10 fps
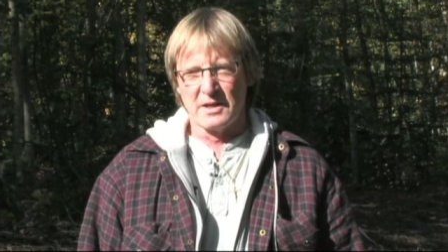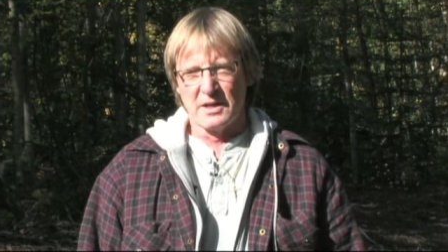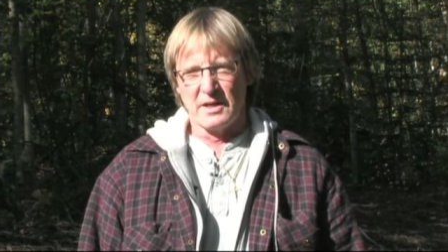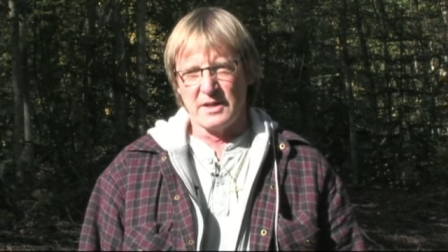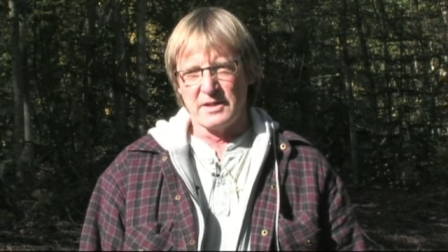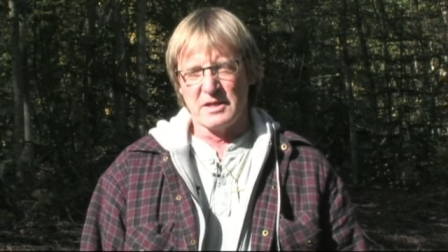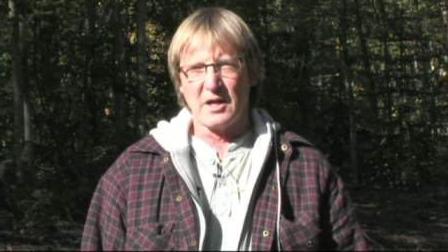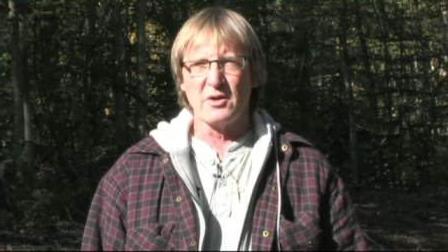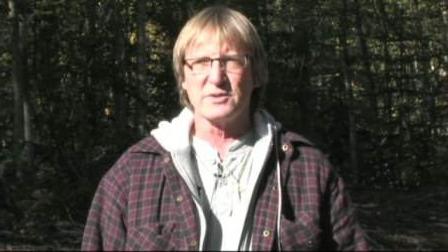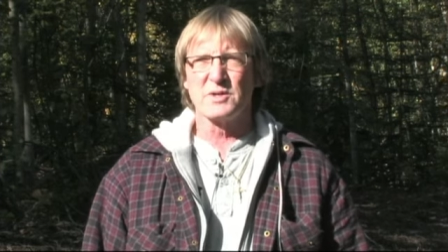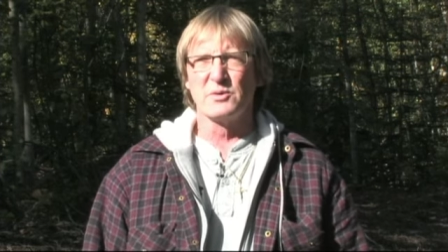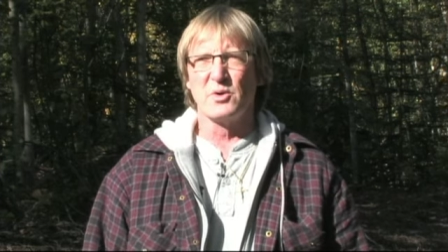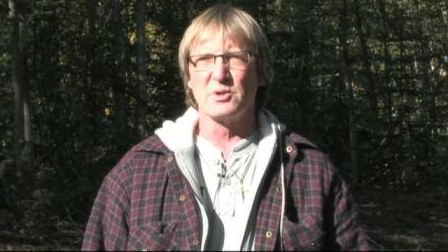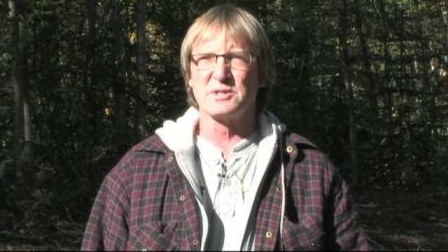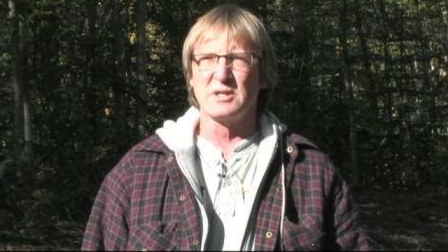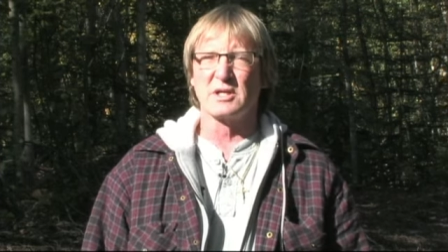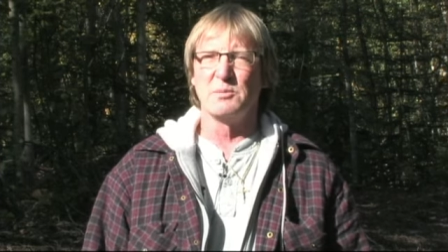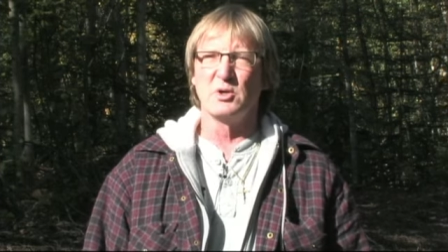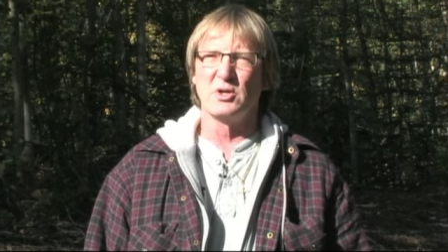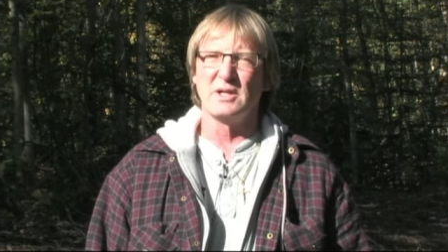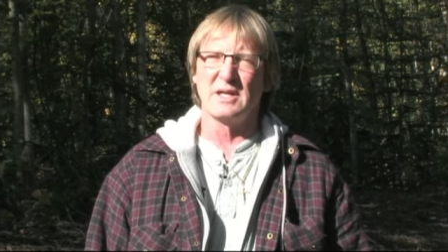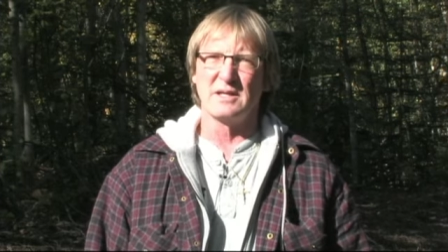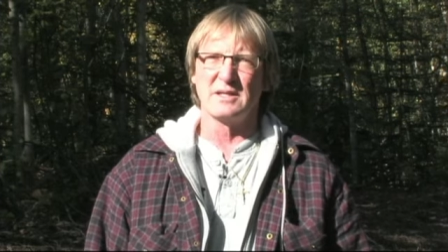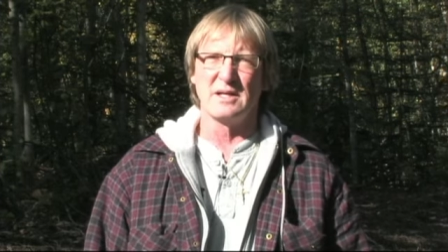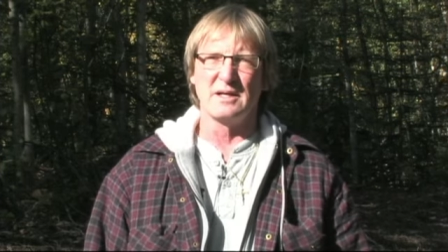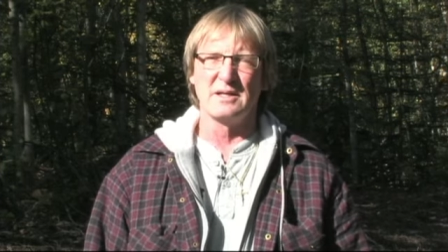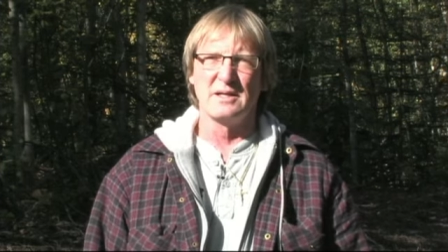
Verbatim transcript: And I also noticed in the community that, uh,